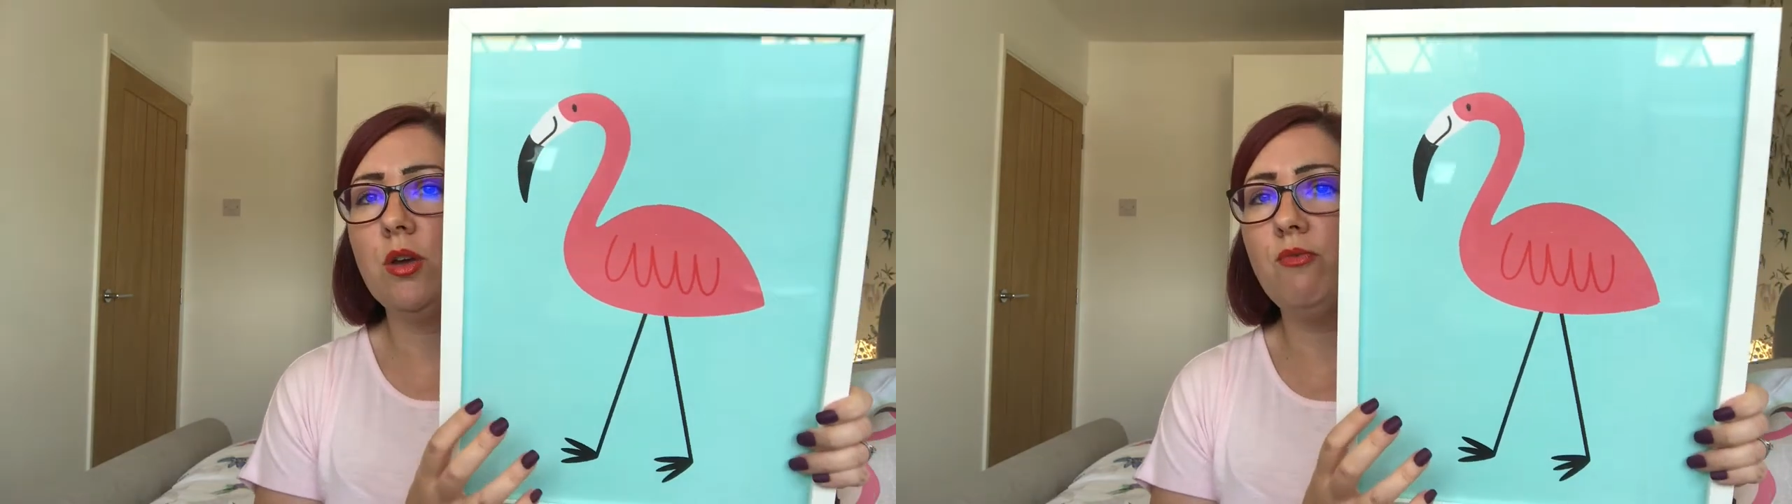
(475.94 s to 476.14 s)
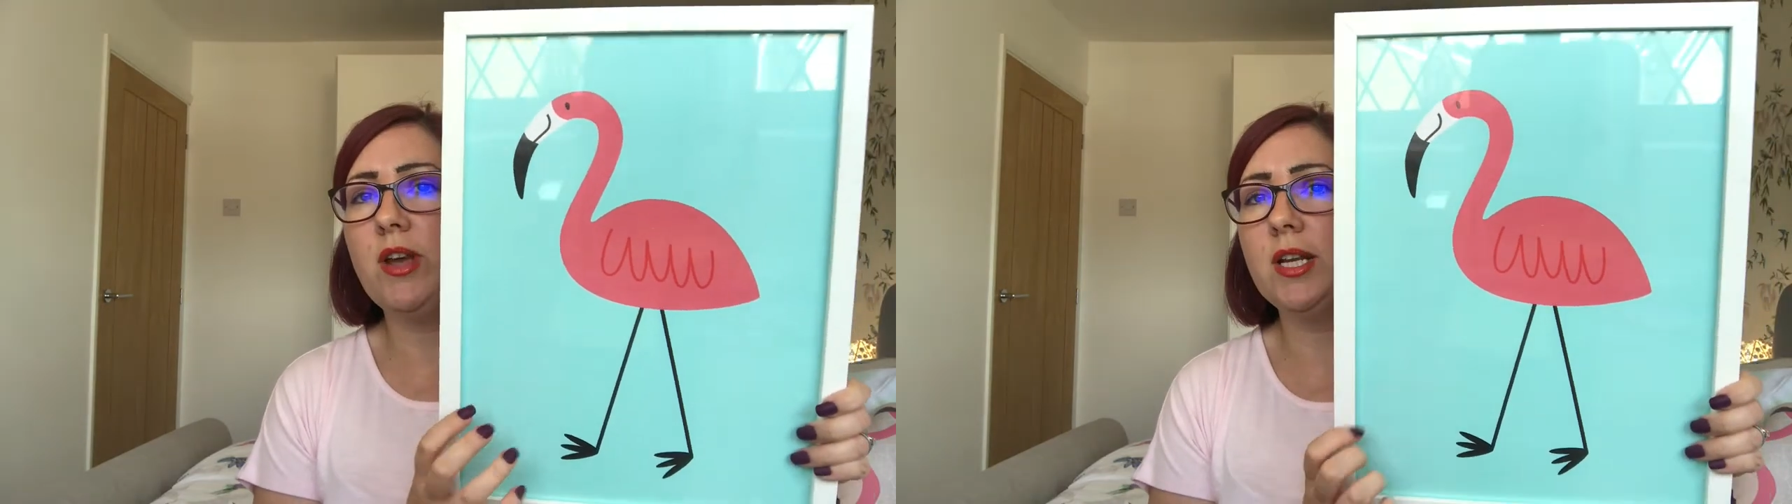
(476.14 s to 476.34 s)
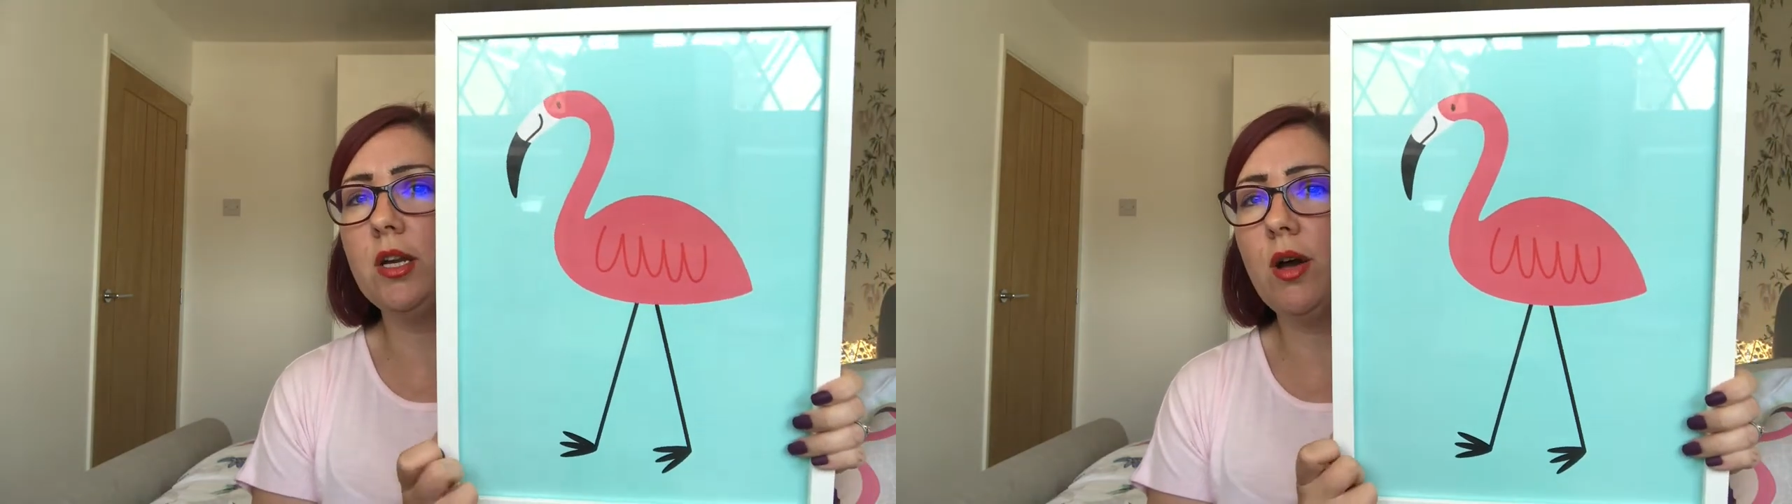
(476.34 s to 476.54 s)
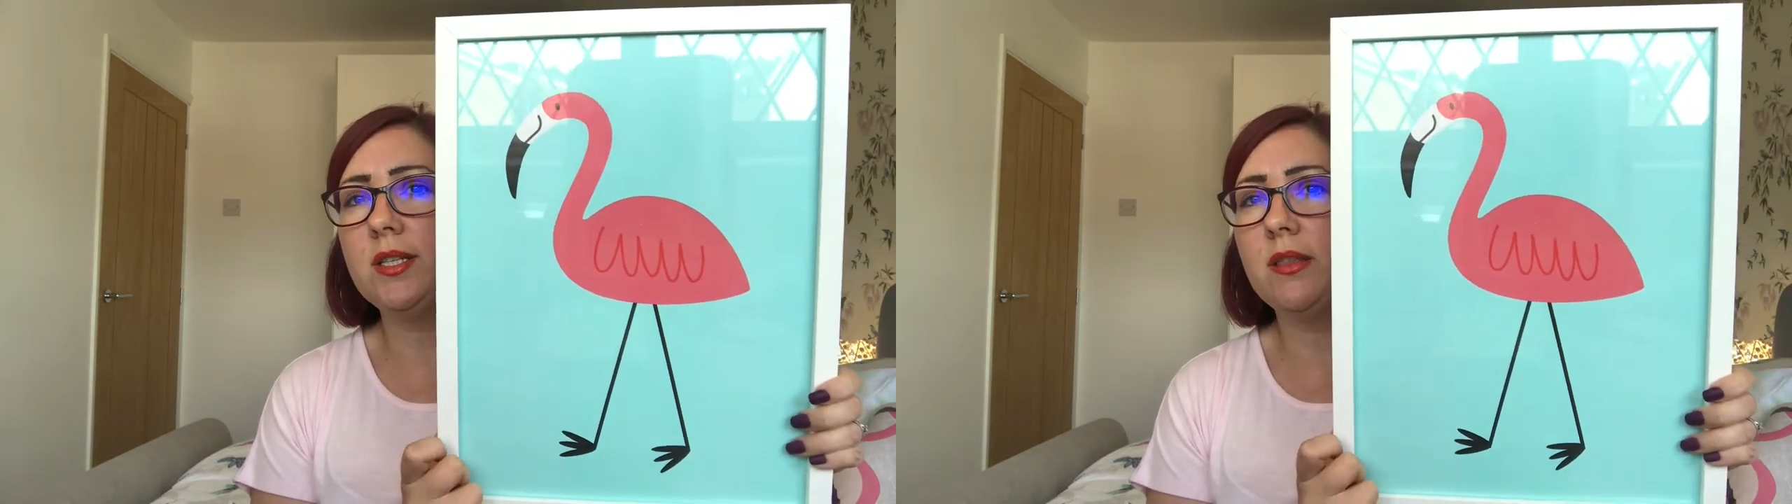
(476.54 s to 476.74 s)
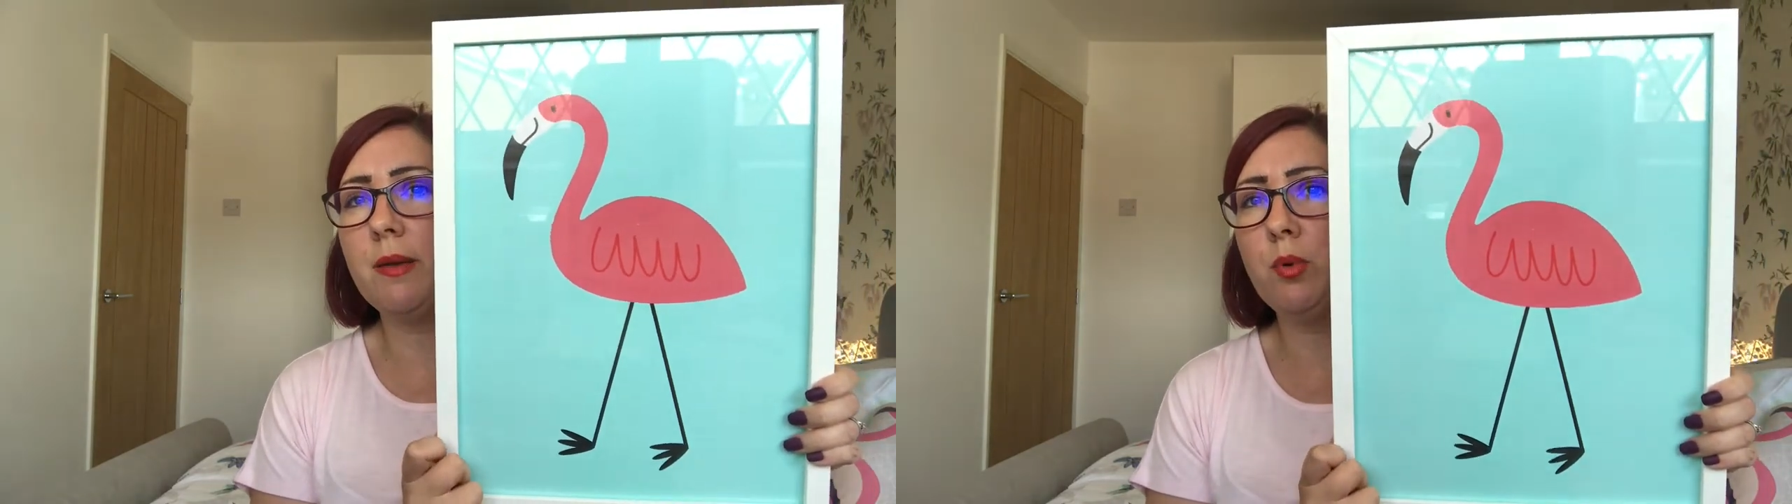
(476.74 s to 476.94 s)
really
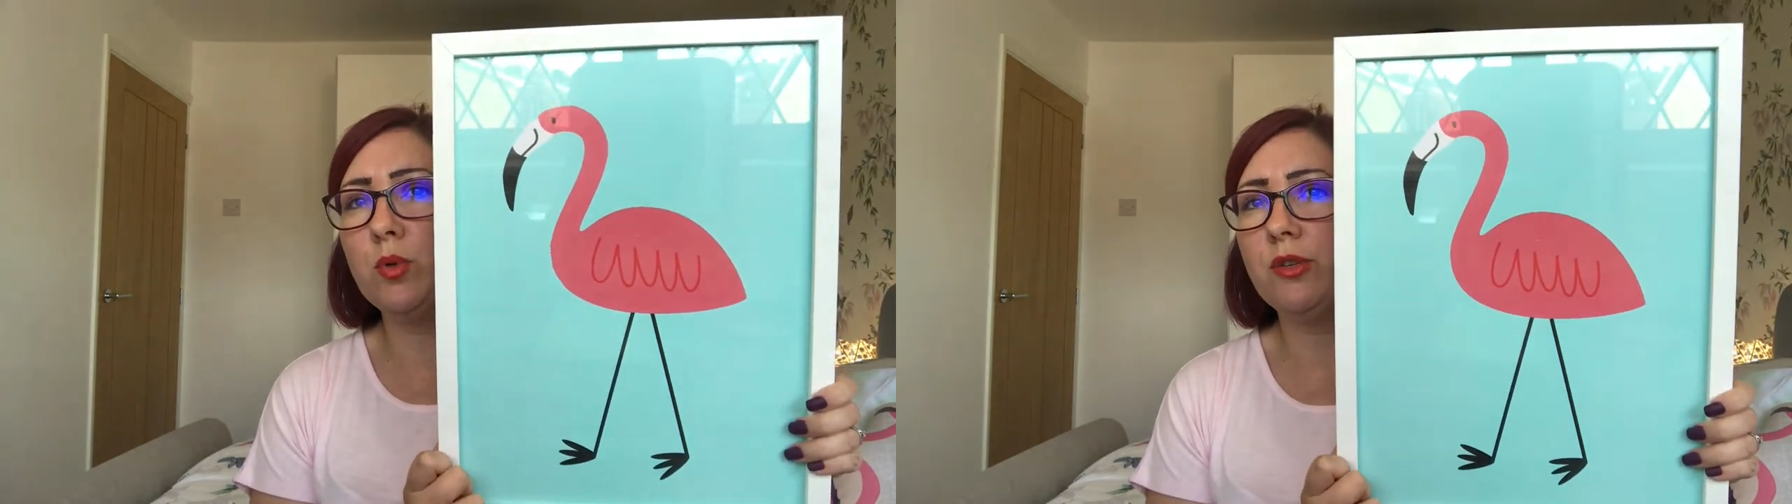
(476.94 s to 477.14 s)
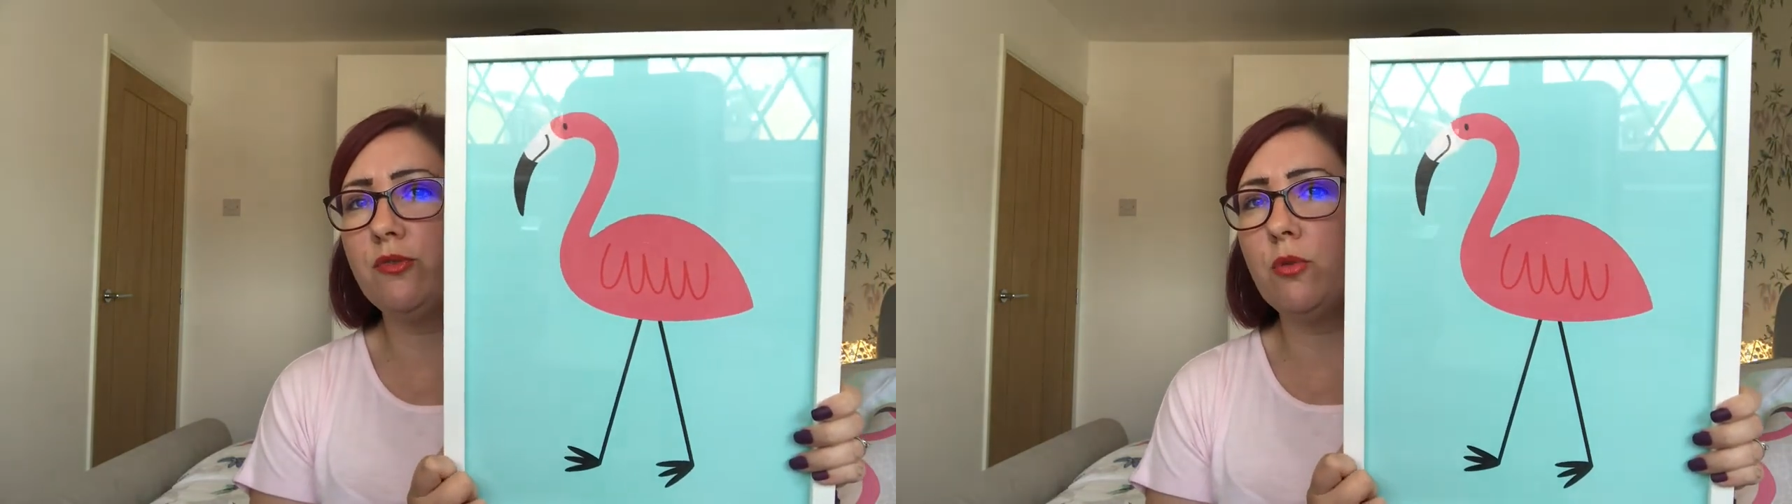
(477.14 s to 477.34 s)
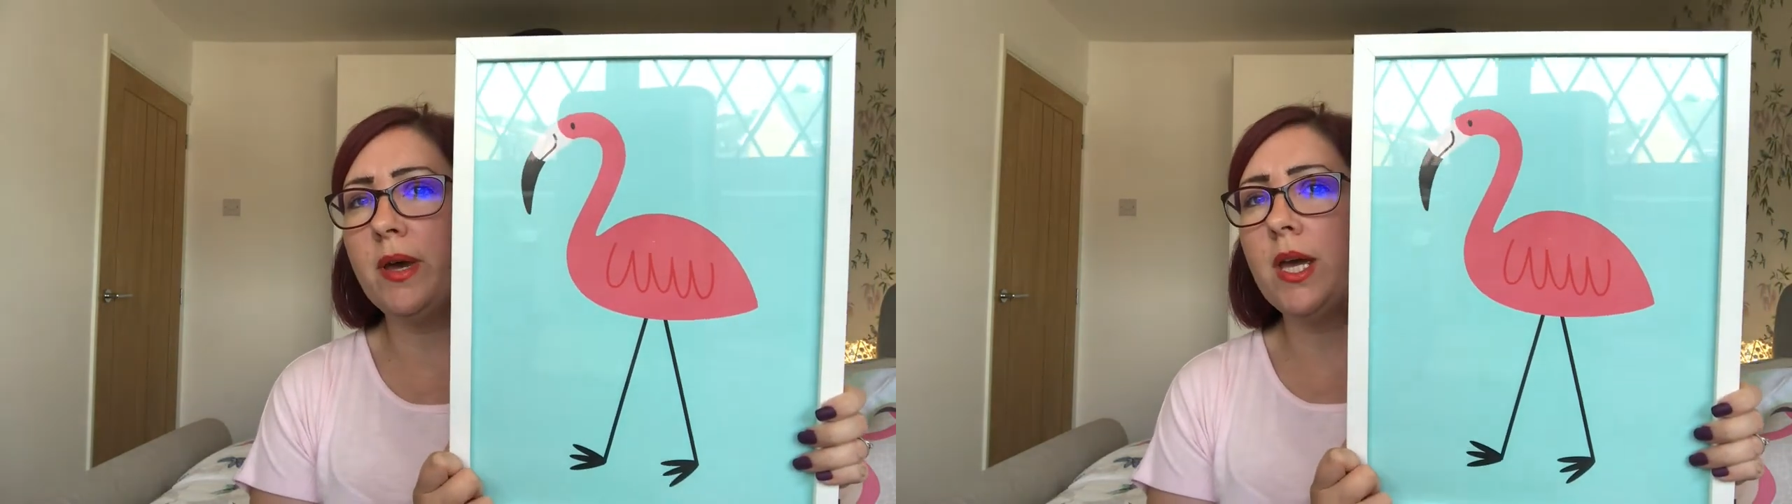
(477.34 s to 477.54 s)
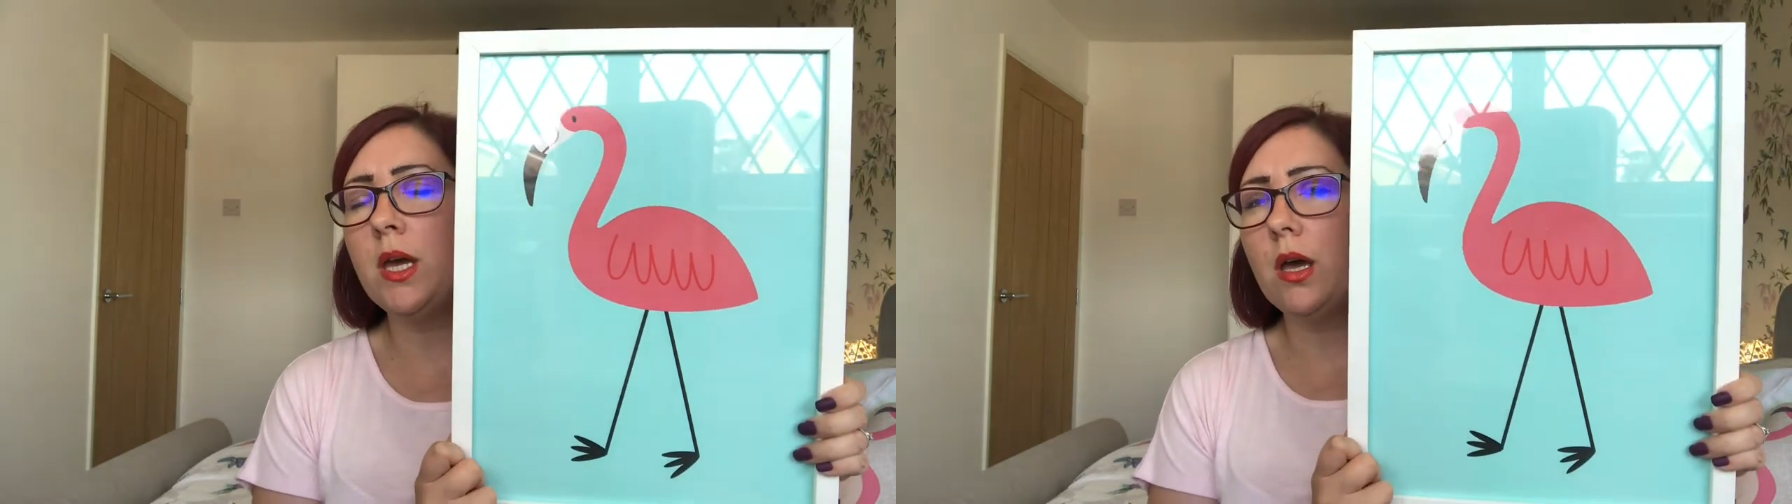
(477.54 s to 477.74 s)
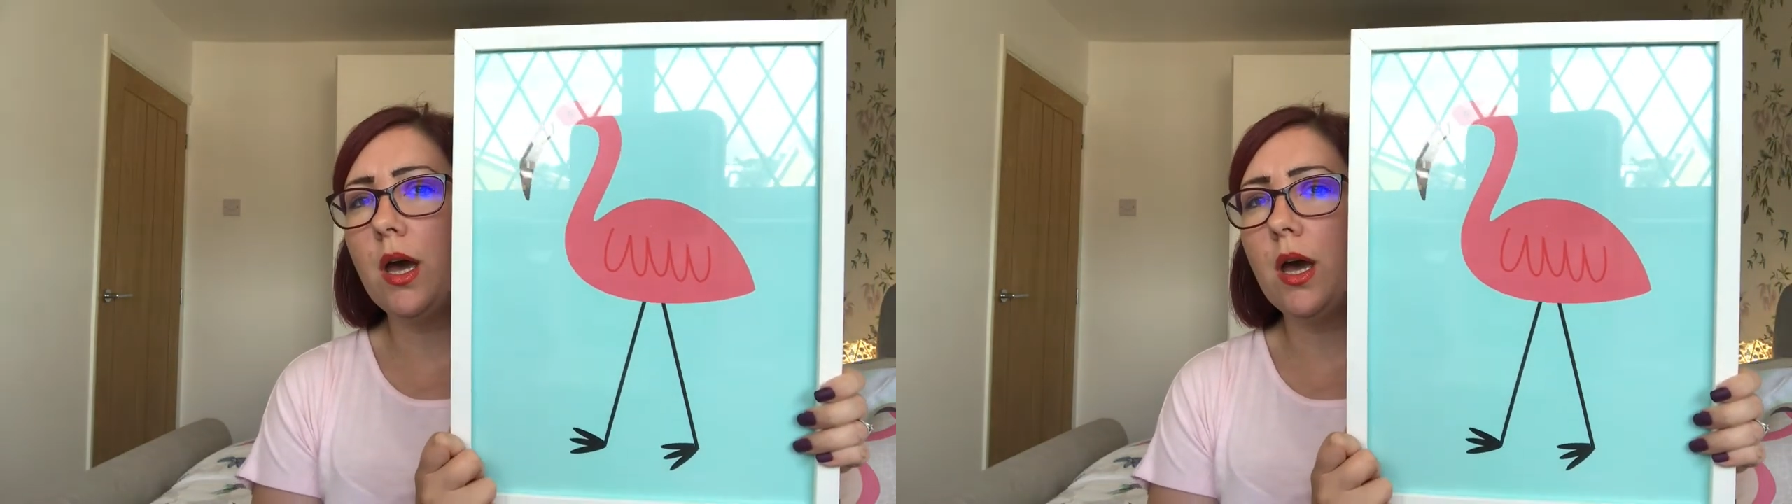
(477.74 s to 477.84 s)
nice that they bought it for me.